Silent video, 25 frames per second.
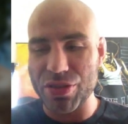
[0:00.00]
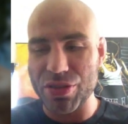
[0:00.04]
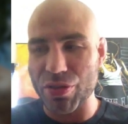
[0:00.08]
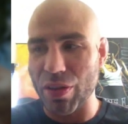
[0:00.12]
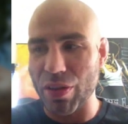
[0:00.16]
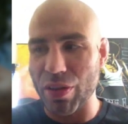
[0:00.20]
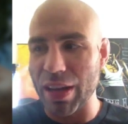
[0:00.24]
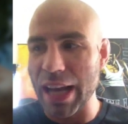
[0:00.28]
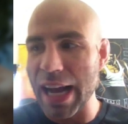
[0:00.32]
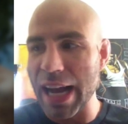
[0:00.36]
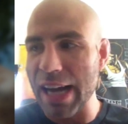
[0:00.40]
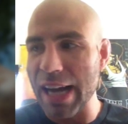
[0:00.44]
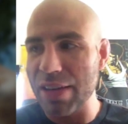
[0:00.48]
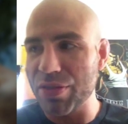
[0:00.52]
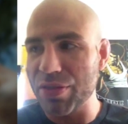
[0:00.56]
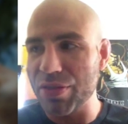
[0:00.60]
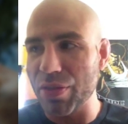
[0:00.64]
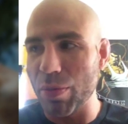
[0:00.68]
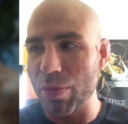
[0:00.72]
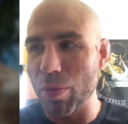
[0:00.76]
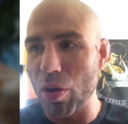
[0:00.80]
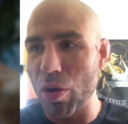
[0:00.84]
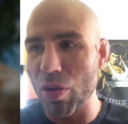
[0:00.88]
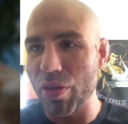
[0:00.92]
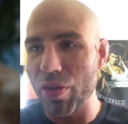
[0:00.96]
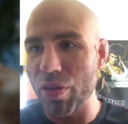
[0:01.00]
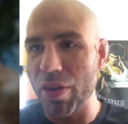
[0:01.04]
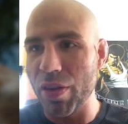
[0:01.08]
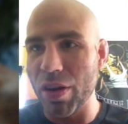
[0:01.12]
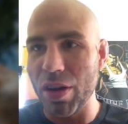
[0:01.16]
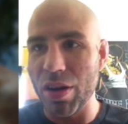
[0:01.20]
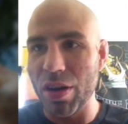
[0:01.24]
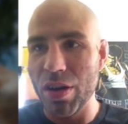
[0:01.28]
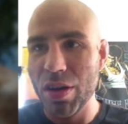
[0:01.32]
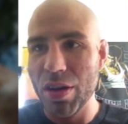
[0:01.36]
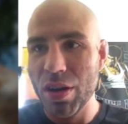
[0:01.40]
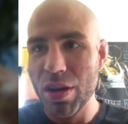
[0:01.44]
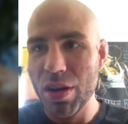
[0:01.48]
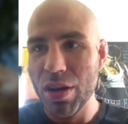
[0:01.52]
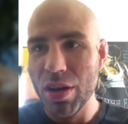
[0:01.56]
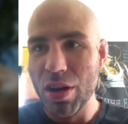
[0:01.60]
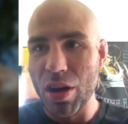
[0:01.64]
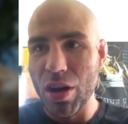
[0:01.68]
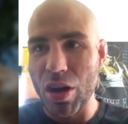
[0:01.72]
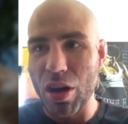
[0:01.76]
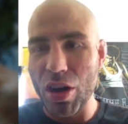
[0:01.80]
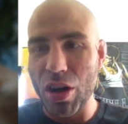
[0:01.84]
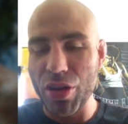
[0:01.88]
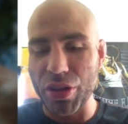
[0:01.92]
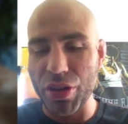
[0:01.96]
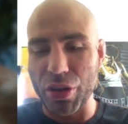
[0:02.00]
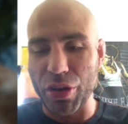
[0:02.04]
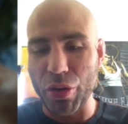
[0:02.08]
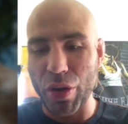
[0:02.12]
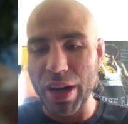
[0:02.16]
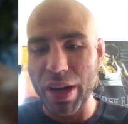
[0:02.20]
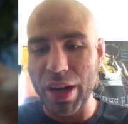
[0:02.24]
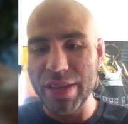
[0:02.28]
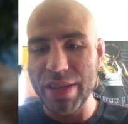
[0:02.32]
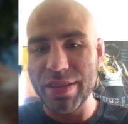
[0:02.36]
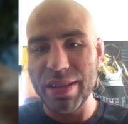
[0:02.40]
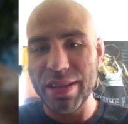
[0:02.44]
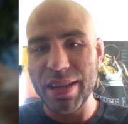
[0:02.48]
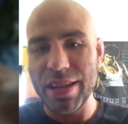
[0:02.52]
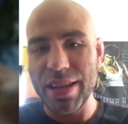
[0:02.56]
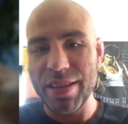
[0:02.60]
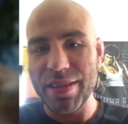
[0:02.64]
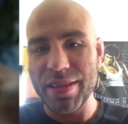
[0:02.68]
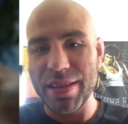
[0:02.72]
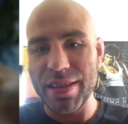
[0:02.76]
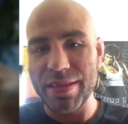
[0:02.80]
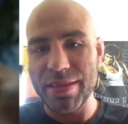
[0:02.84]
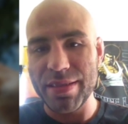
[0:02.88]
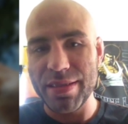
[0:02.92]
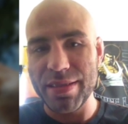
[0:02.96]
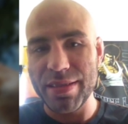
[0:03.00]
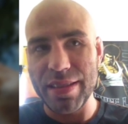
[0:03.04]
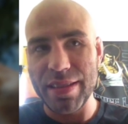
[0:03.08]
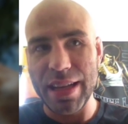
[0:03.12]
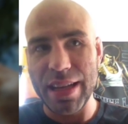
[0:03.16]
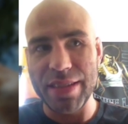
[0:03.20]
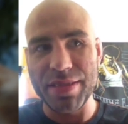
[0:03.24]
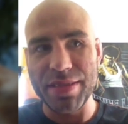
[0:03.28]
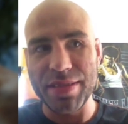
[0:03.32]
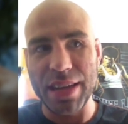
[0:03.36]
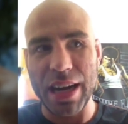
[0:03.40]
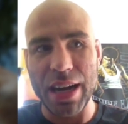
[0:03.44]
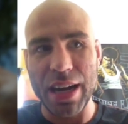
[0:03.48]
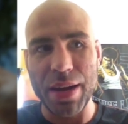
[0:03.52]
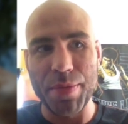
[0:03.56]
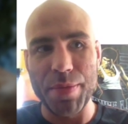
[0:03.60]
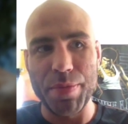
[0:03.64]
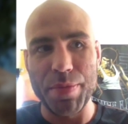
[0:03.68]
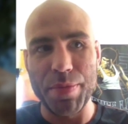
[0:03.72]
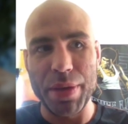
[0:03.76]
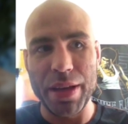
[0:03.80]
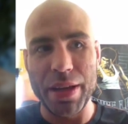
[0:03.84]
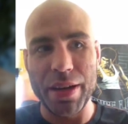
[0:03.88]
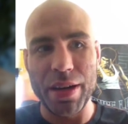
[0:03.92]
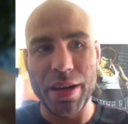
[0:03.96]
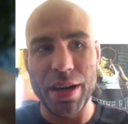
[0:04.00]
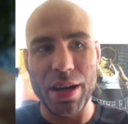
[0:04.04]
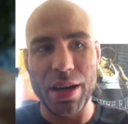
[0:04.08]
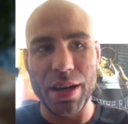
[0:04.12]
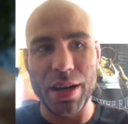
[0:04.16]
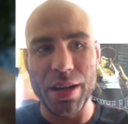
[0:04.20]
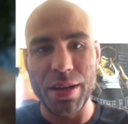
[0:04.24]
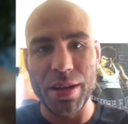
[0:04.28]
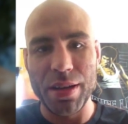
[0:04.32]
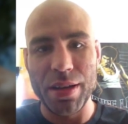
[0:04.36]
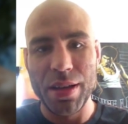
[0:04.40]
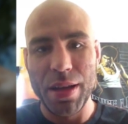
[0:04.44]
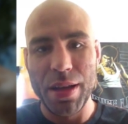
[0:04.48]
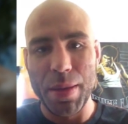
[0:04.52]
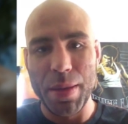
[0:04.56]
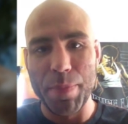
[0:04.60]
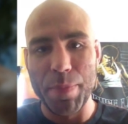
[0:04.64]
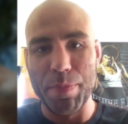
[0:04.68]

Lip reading: just relax from all the craziness that's kind of been